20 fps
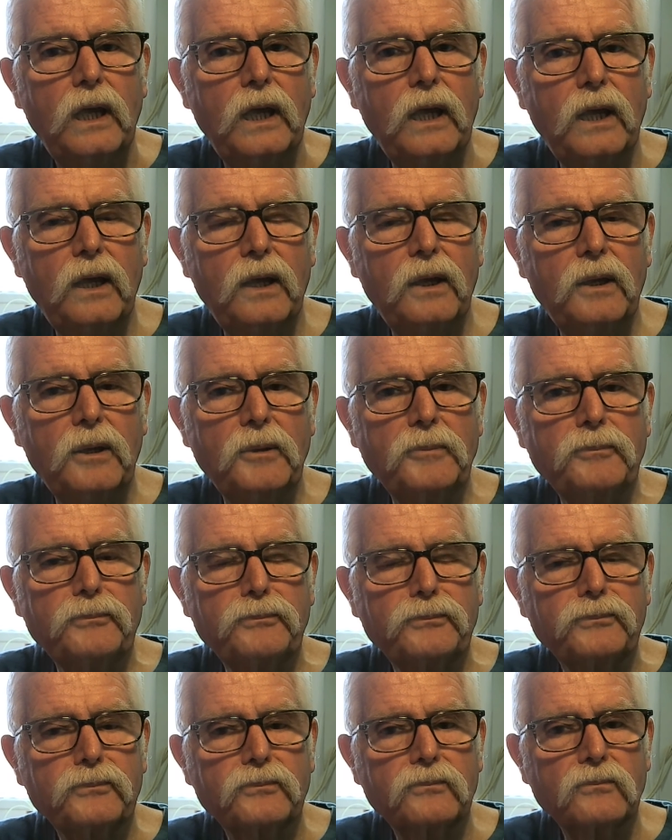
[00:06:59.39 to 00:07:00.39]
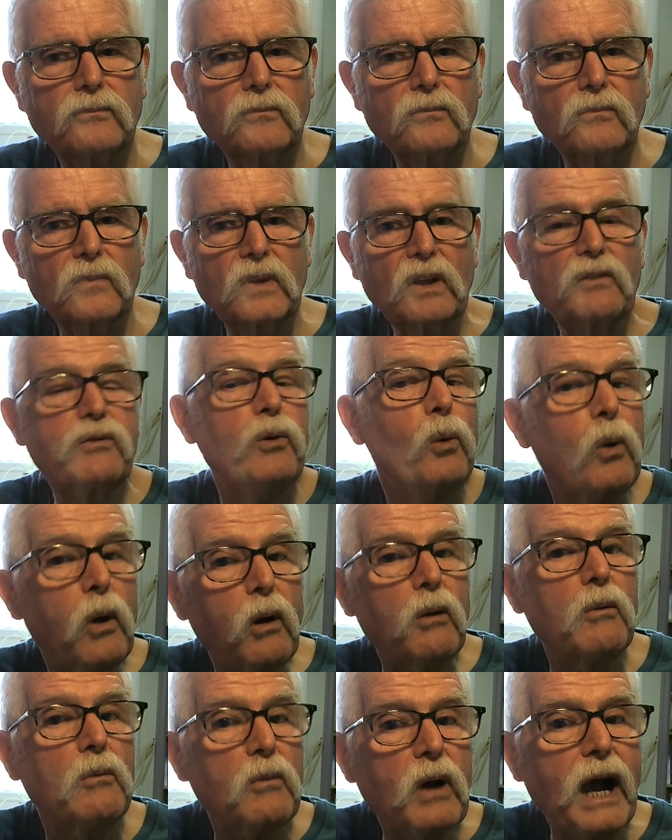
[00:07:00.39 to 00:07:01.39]
for
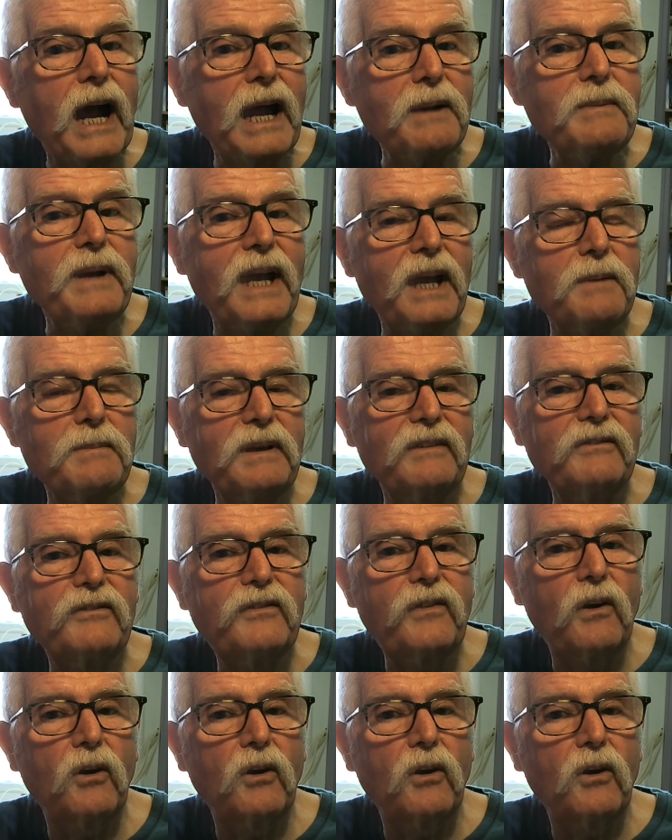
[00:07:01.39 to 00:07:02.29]
what I'm aiming